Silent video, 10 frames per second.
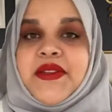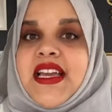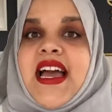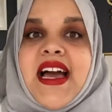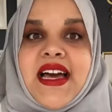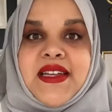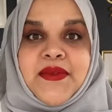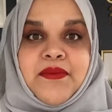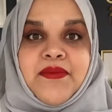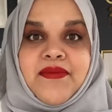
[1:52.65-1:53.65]
had
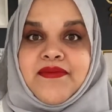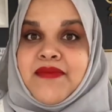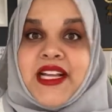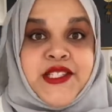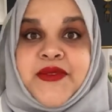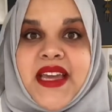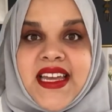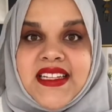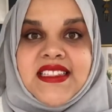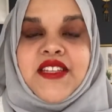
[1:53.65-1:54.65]
my two
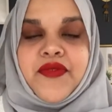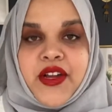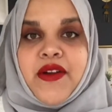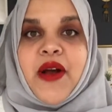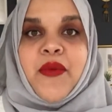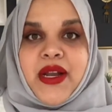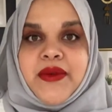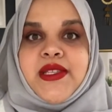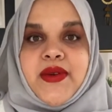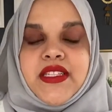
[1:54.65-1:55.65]
hands to figure out what I
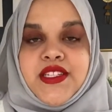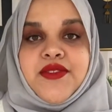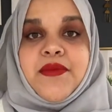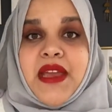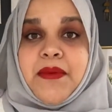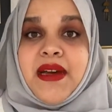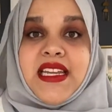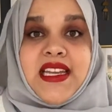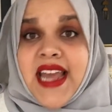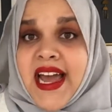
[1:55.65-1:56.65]
was going to do to make
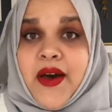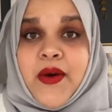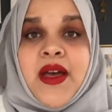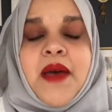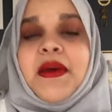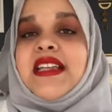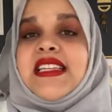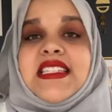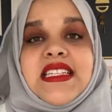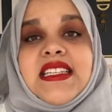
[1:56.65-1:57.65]
money now, because
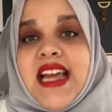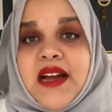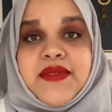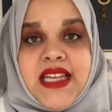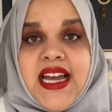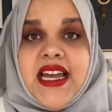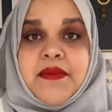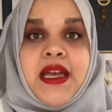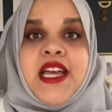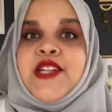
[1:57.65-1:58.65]
I didn't have time
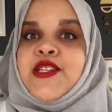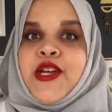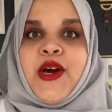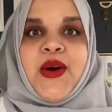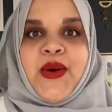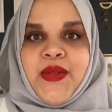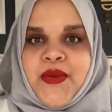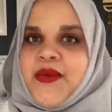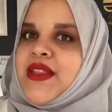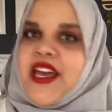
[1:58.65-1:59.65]
to go
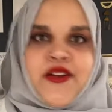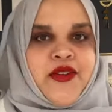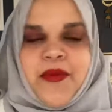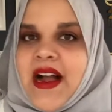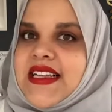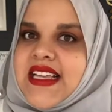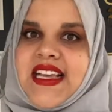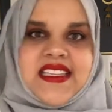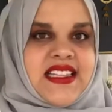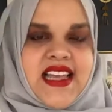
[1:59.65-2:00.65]
through the interview
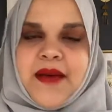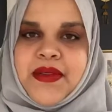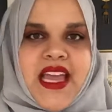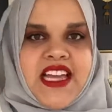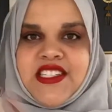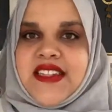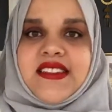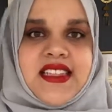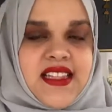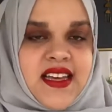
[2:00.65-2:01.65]
process and the
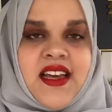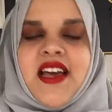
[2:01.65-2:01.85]
applications and the